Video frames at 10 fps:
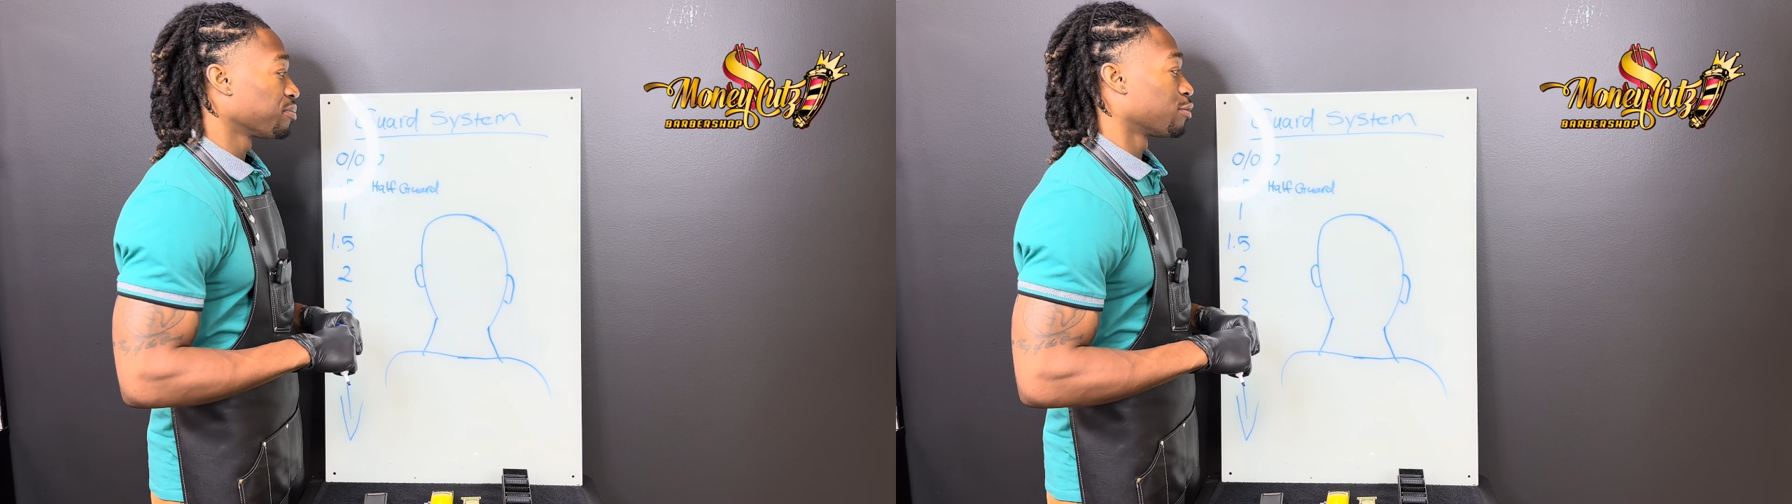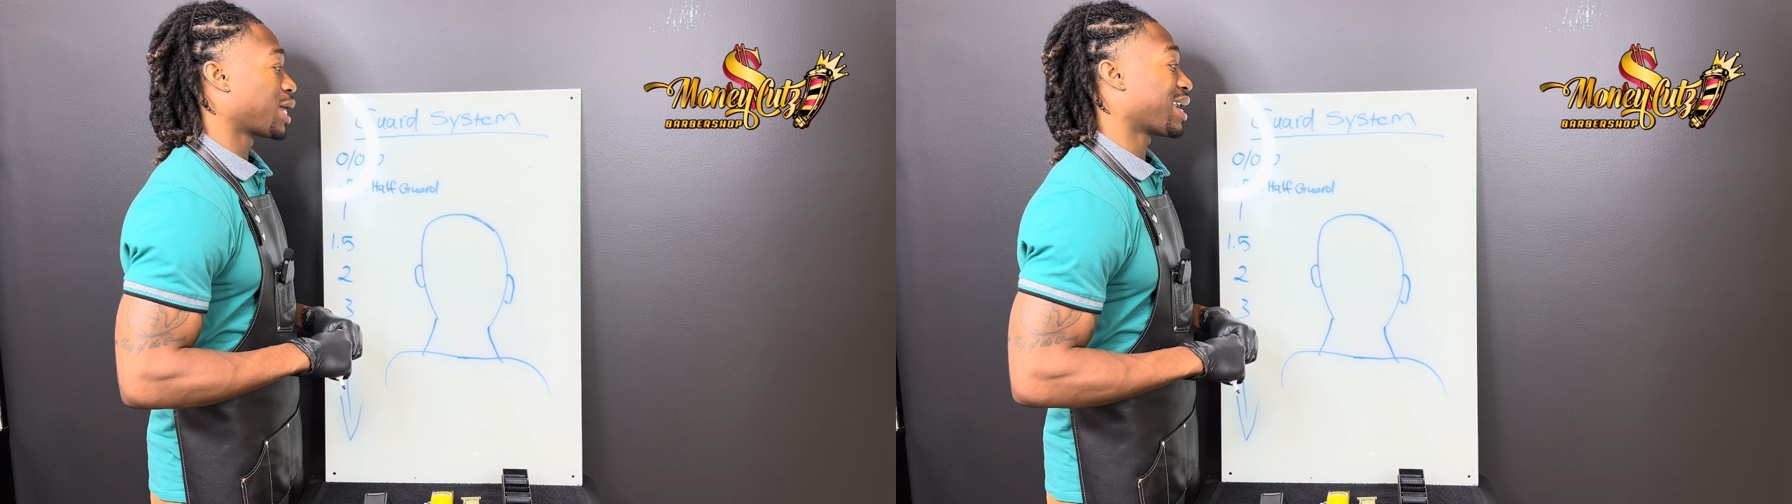
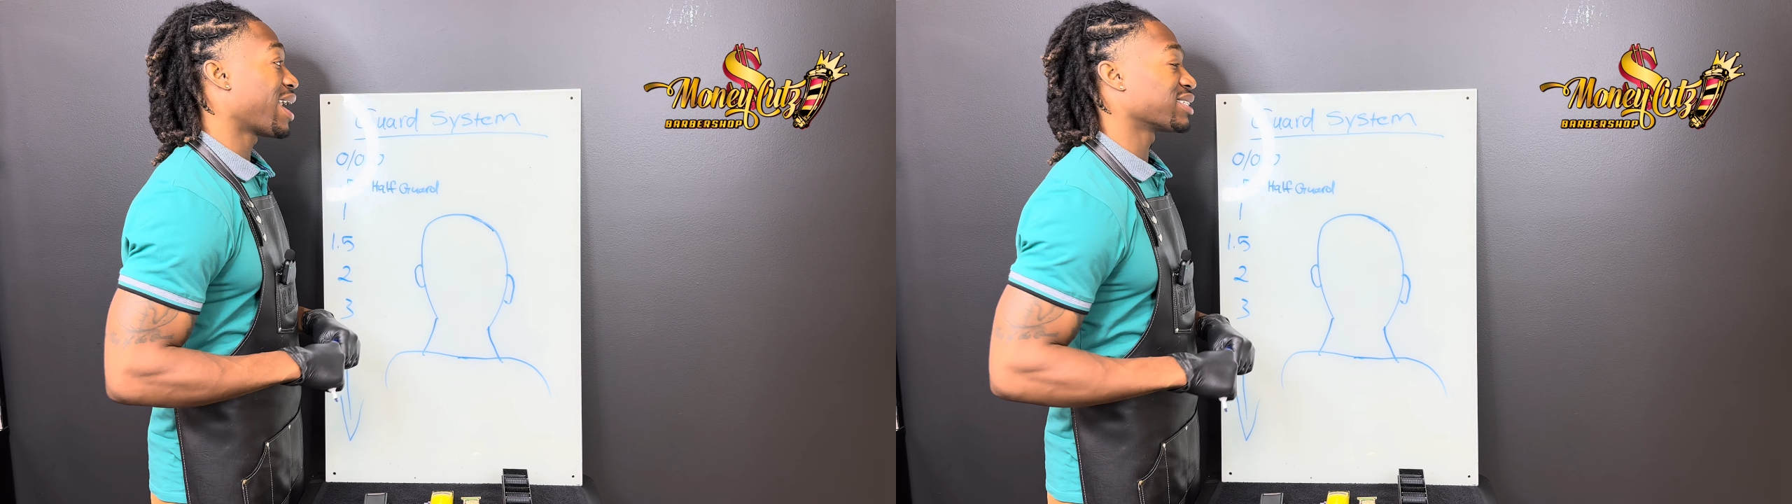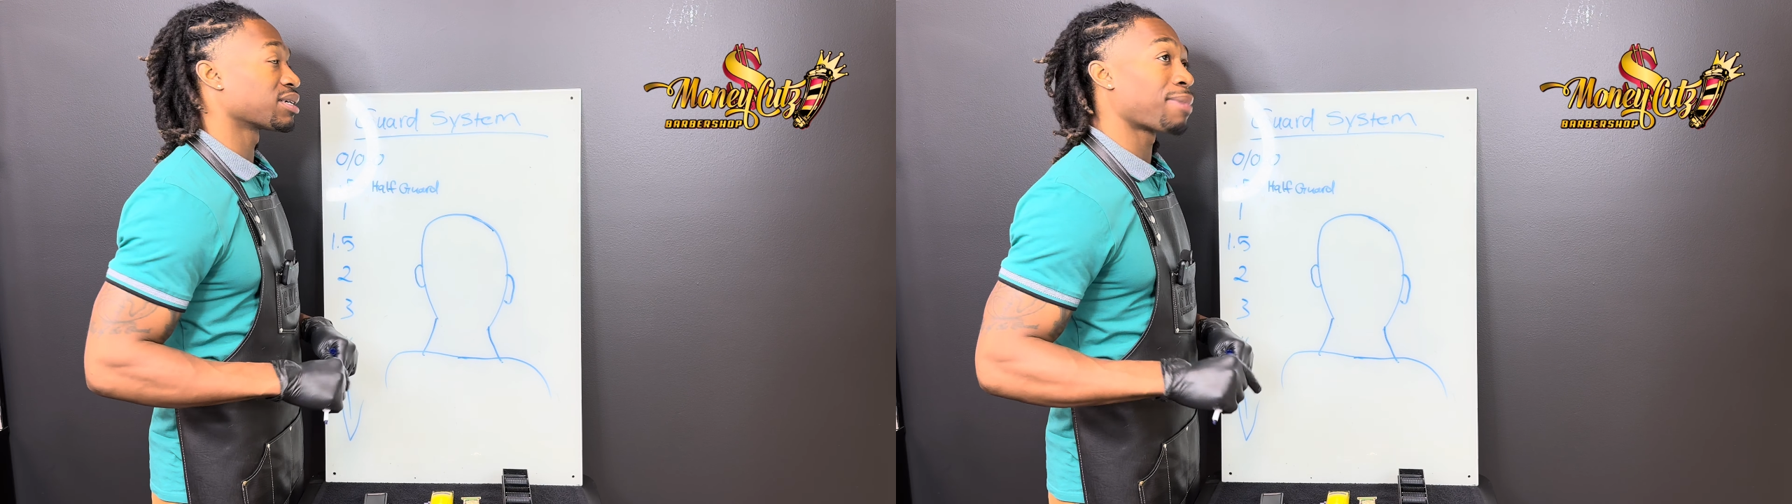that
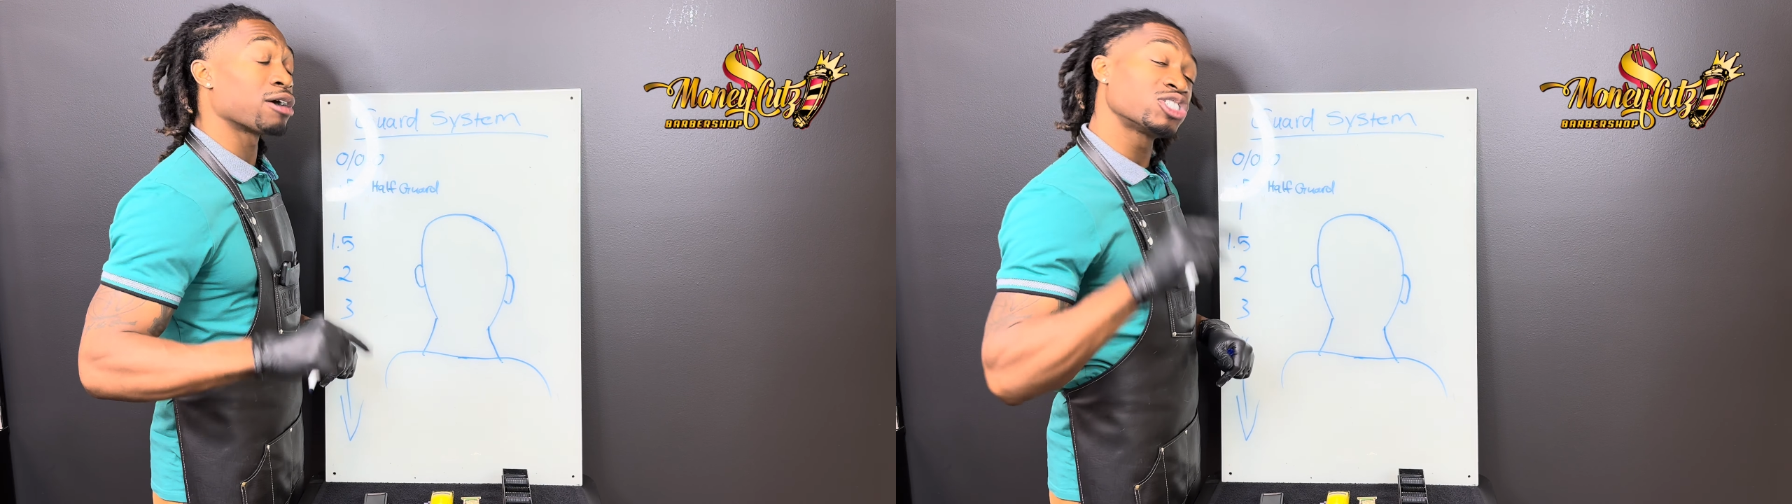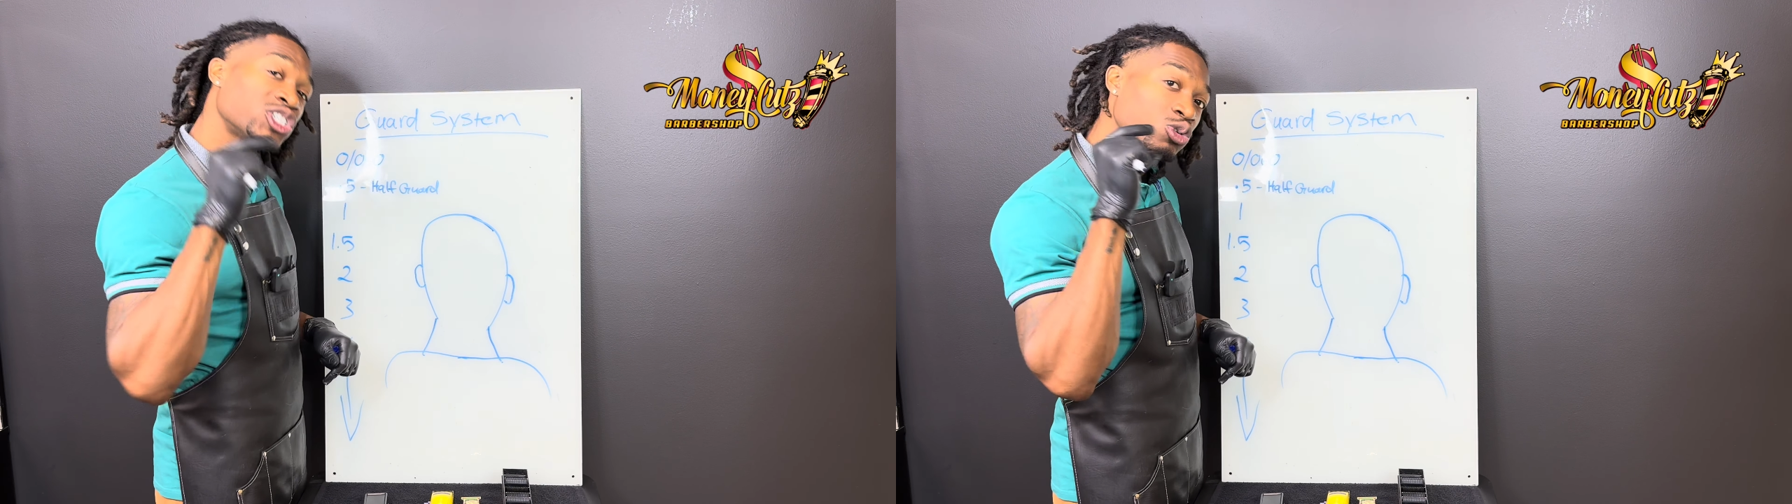has
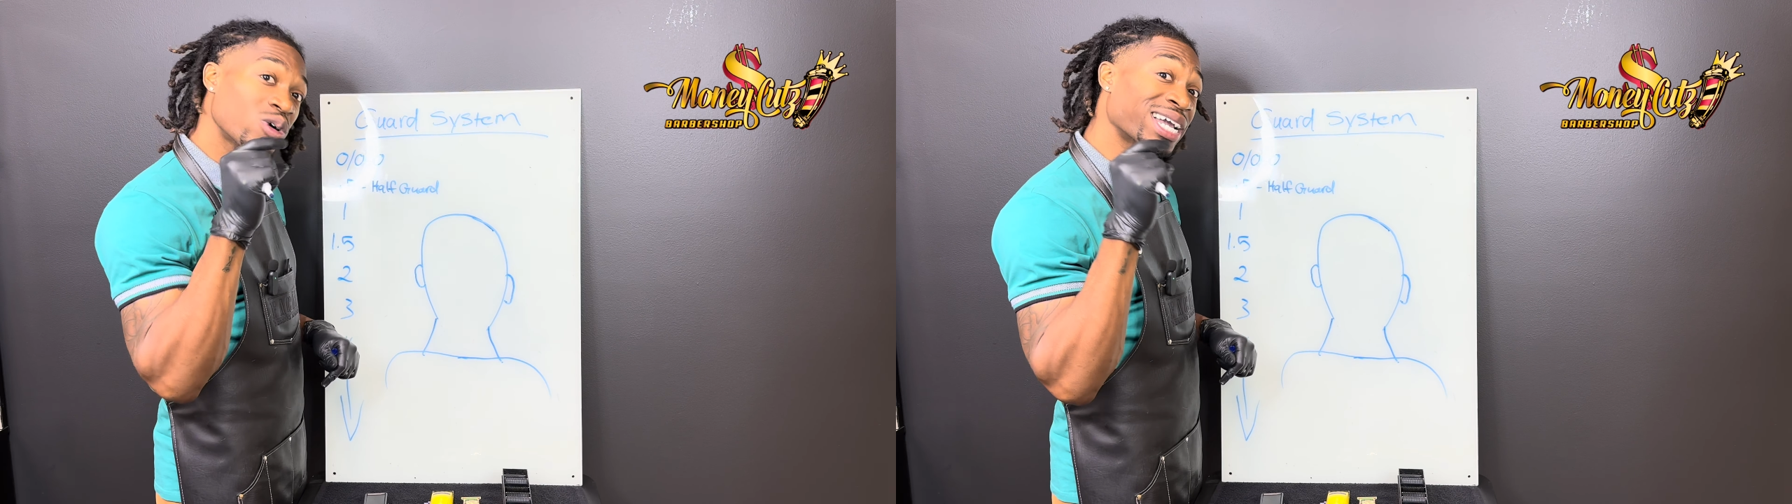about 2